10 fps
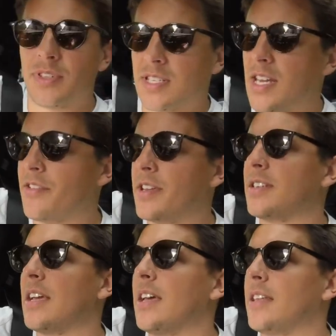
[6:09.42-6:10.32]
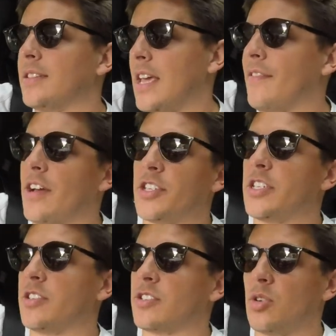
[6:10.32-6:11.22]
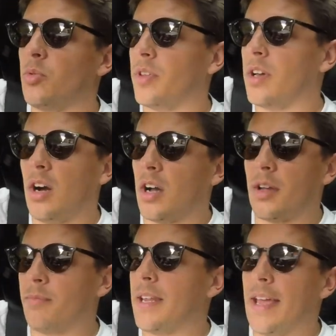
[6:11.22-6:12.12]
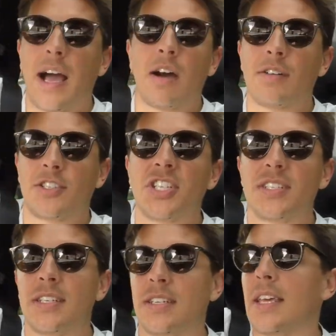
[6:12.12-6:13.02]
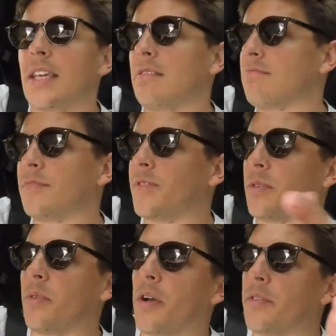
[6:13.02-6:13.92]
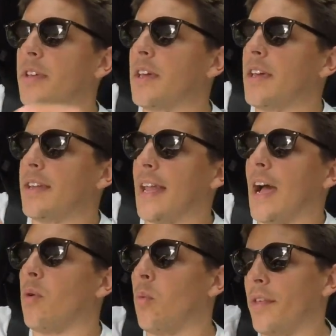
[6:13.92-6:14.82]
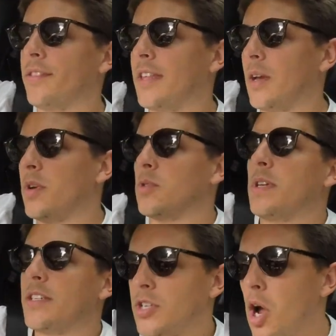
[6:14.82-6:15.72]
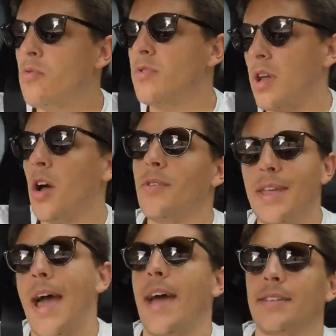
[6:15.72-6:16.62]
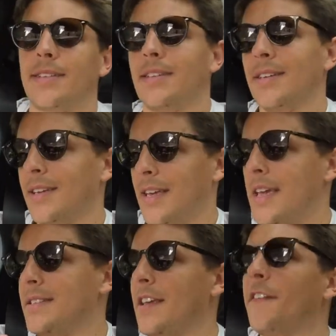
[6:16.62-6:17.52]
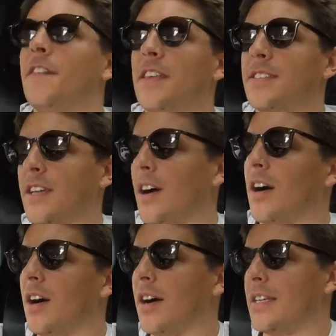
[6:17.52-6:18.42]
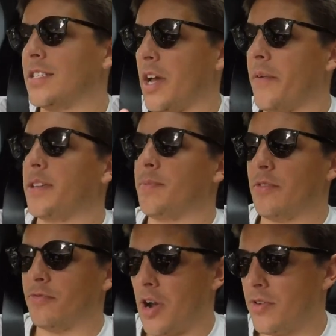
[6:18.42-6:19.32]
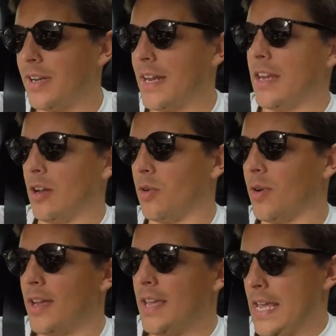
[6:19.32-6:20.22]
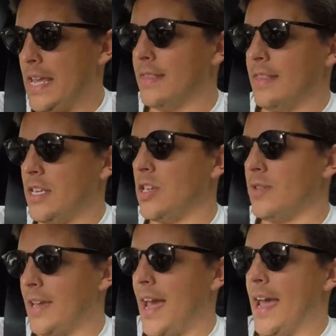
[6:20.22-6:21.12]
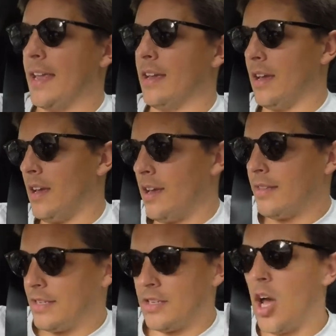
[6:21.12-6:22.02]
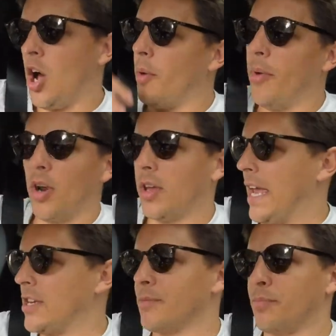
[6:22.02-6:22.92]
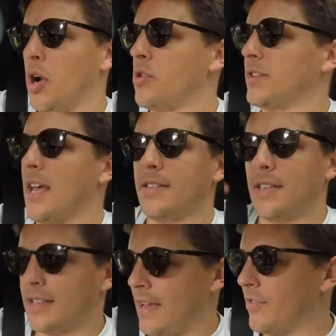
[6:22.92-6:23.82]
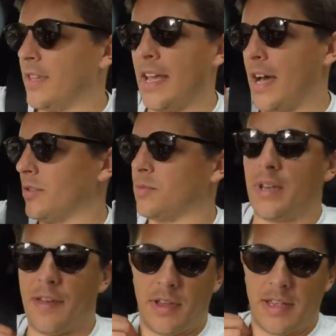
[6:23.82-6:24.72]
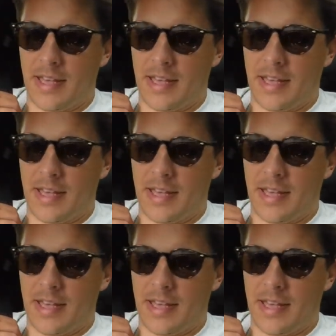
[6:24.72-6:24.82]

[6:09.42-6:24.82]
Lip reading: series. They've actually just called the car complete out a GTD for the road. Now, one thing which we don't know yet is if this car is going to be road legal in the UK. There's a homologation process, there's everything else, whatever,